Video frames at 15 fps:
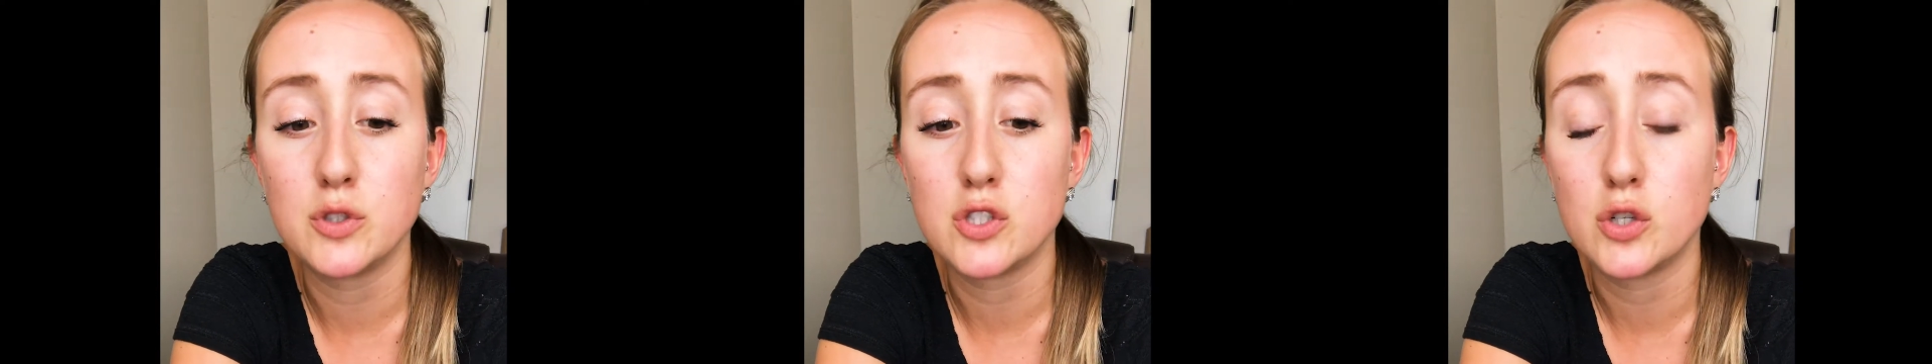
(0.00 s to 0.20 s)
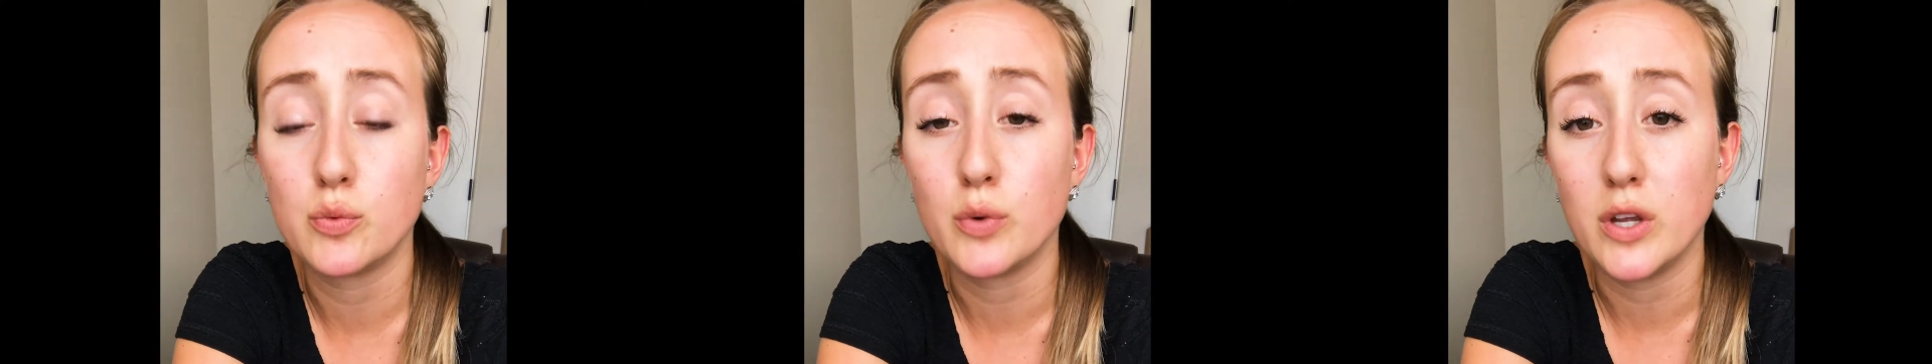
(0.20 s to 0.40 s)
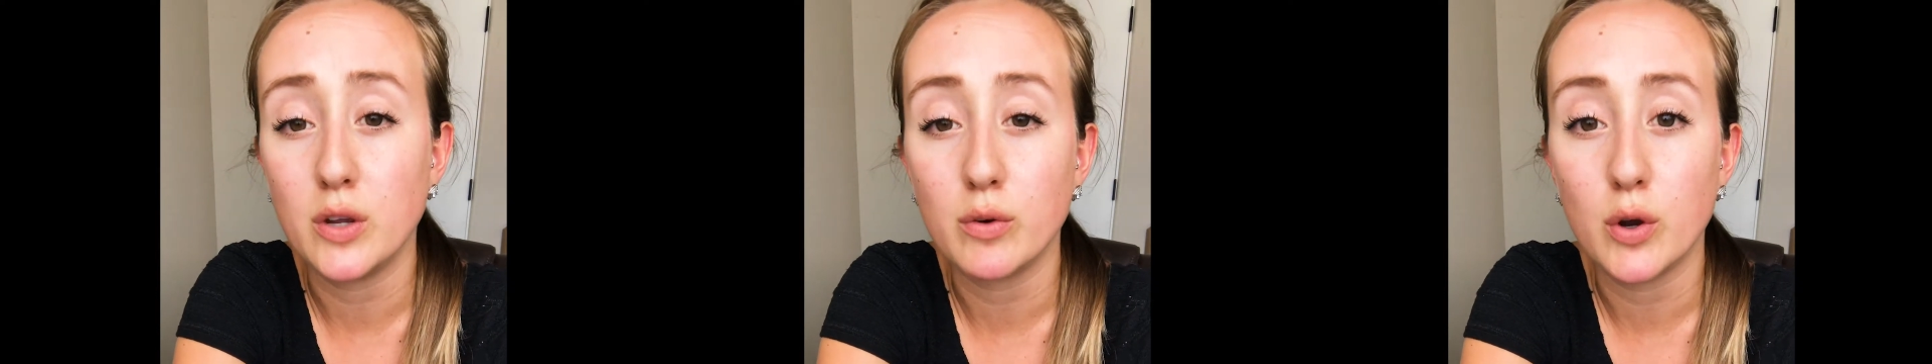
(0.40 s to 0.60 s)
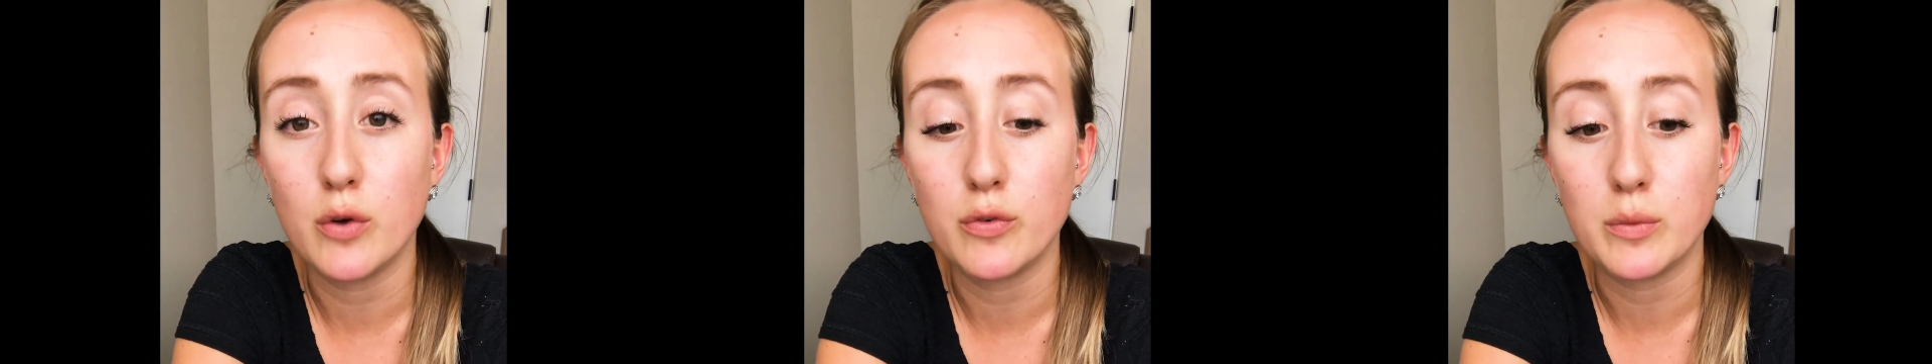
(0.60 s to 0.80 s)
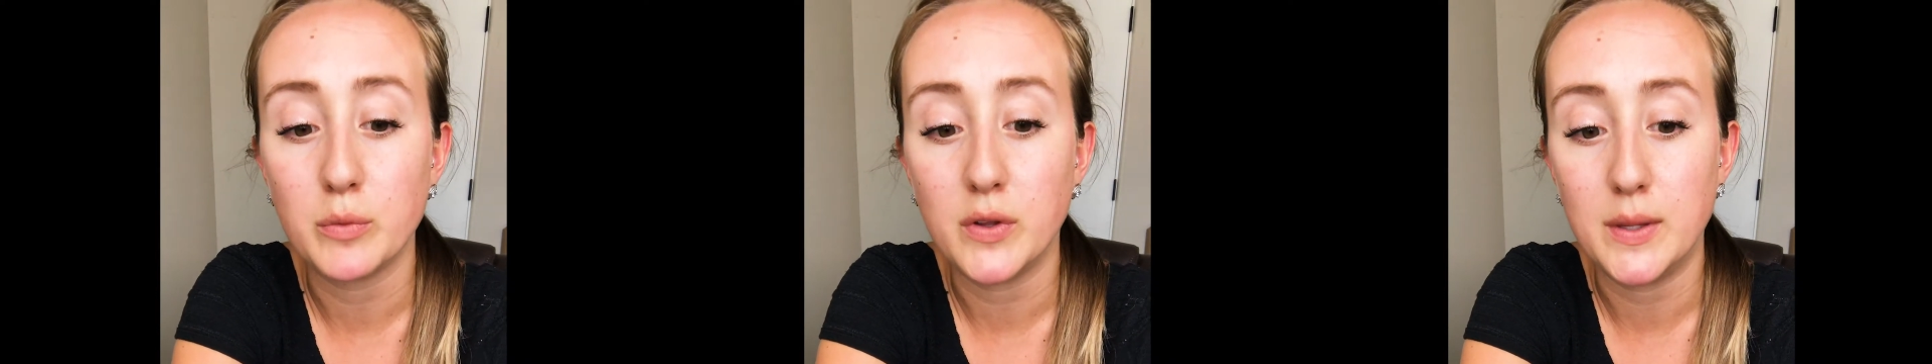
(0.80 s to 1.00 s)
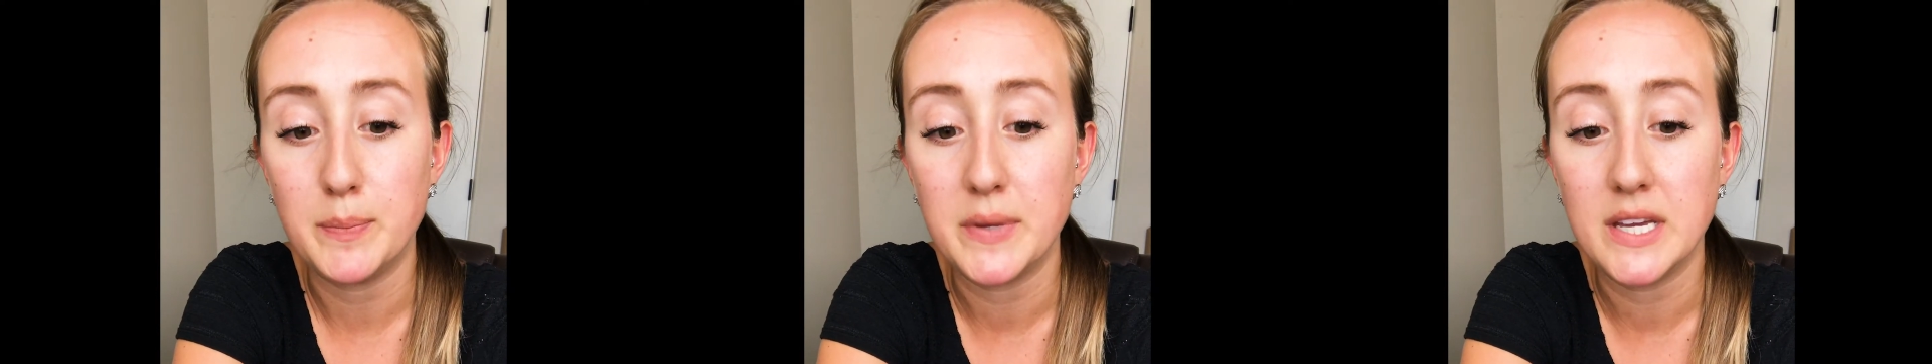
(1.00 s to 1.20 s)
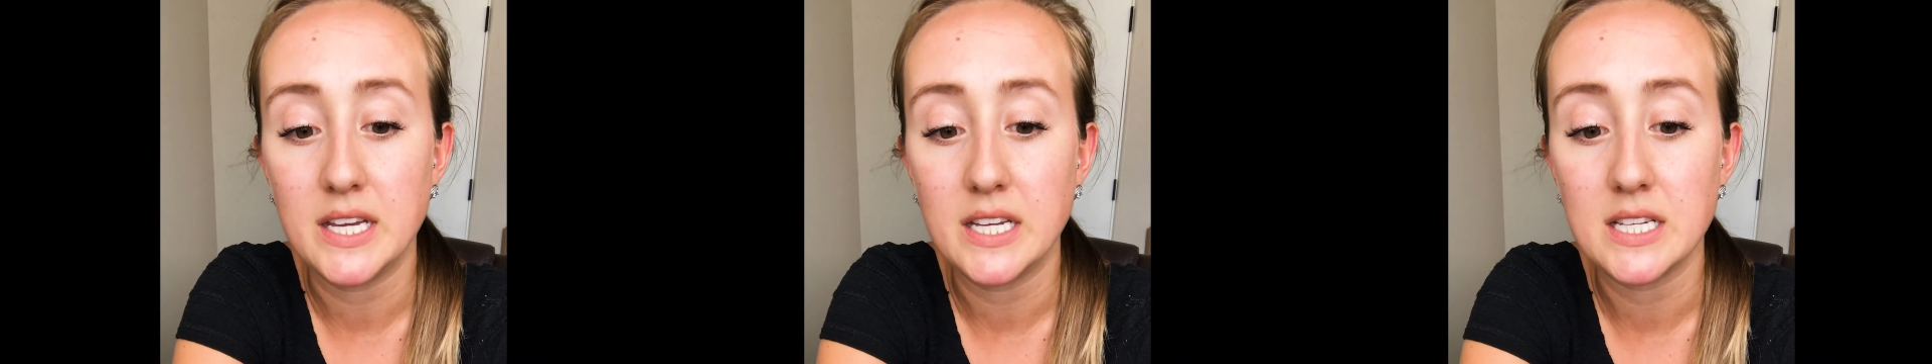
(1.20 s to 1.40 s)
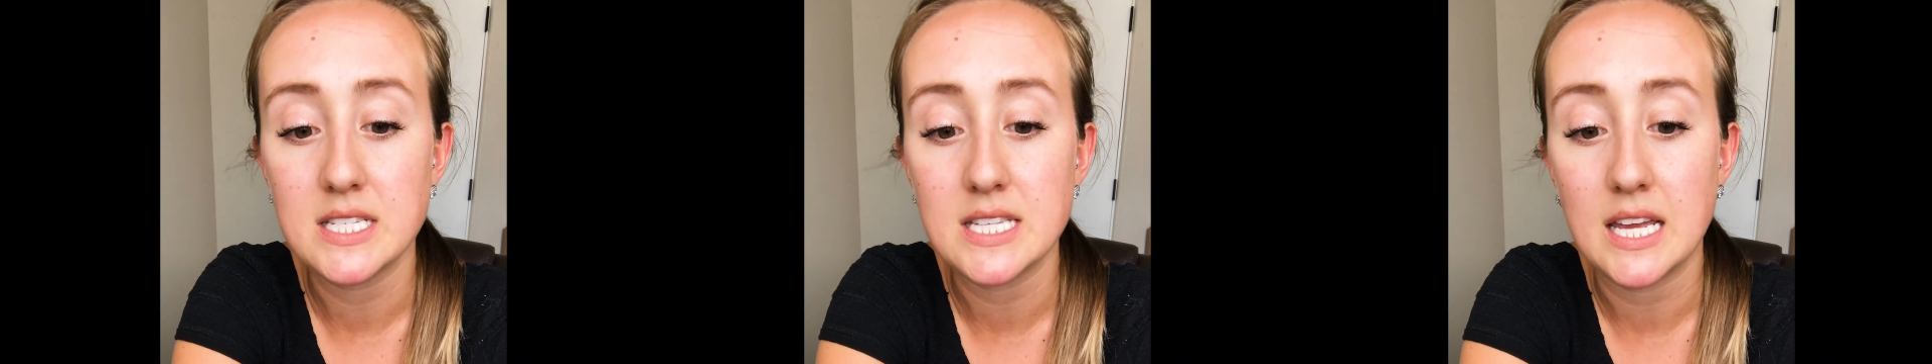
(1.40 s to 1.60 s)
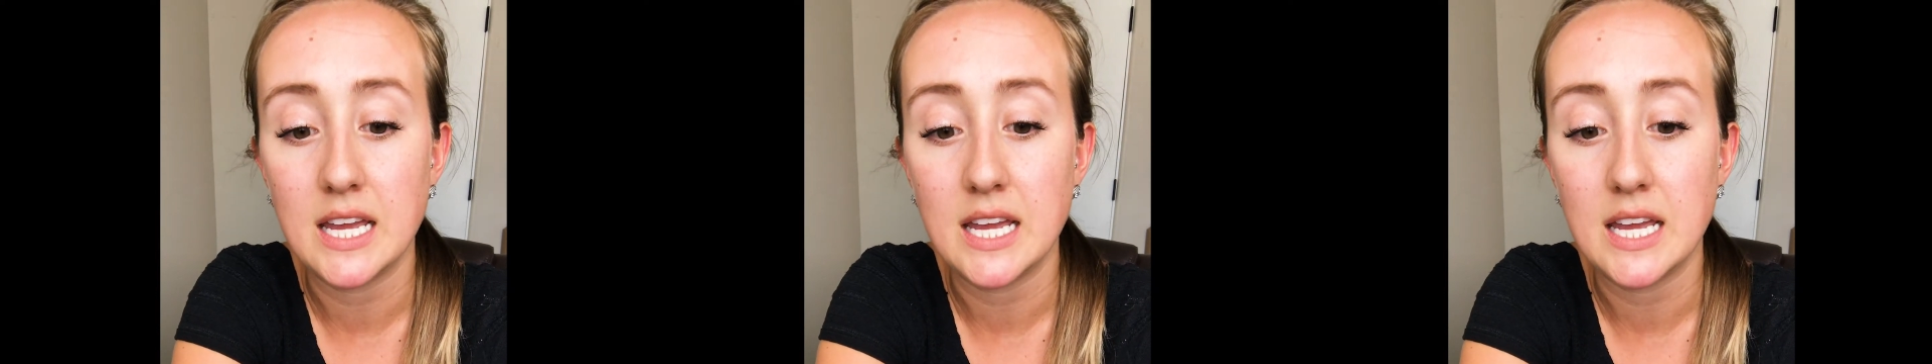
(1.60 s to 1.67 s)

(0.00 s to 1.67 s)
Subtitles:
to regrow from clippings